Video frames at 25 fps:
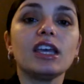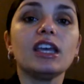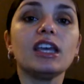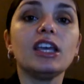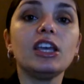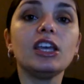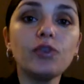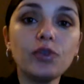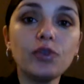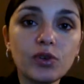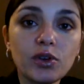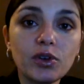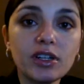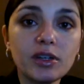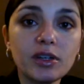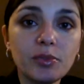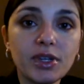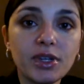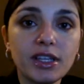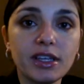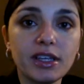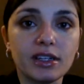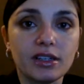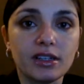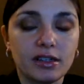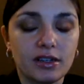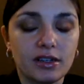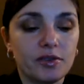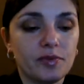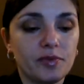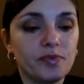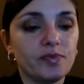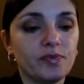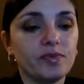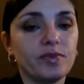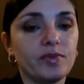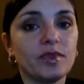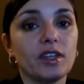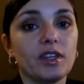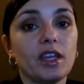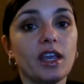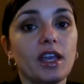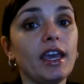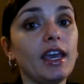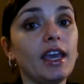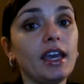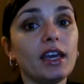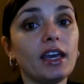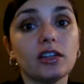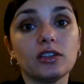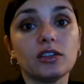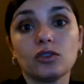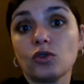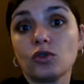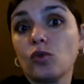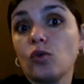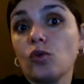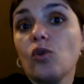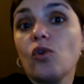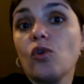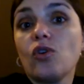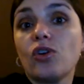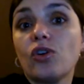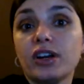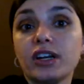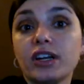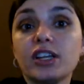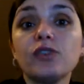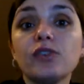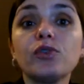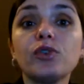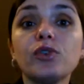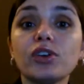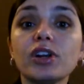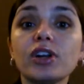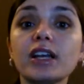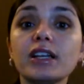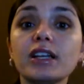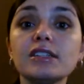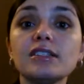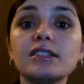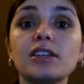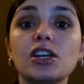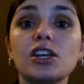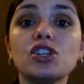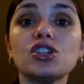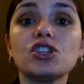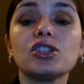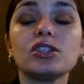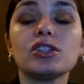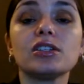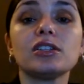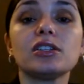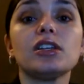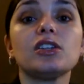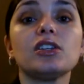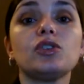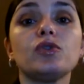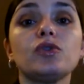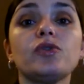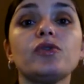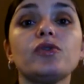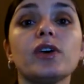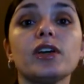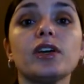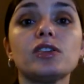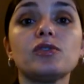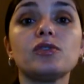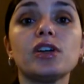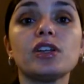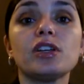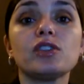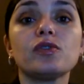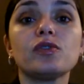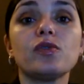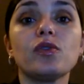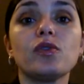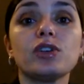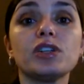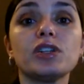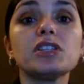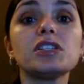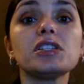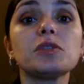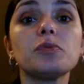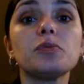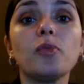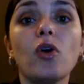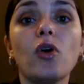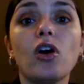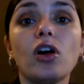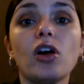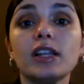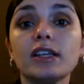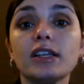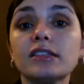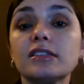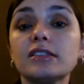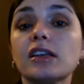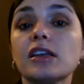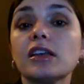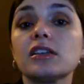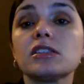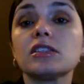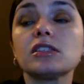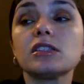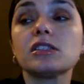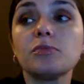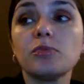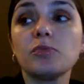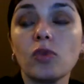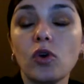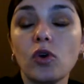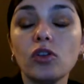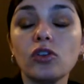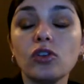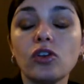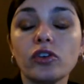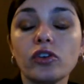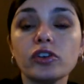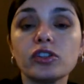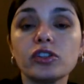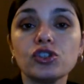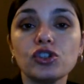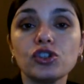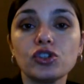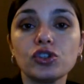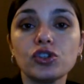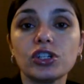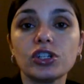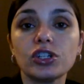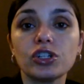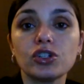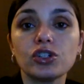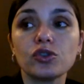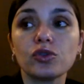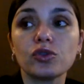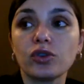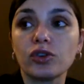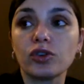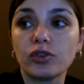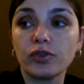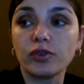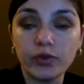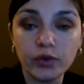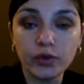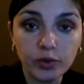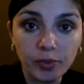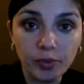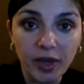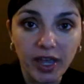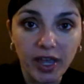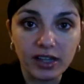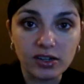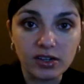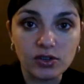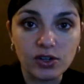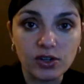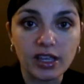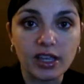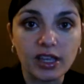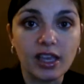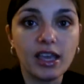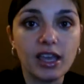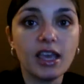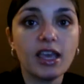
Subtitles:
If you're a beginner or if your organization that you fundraise for is small, let's say a small local church or a food pantry,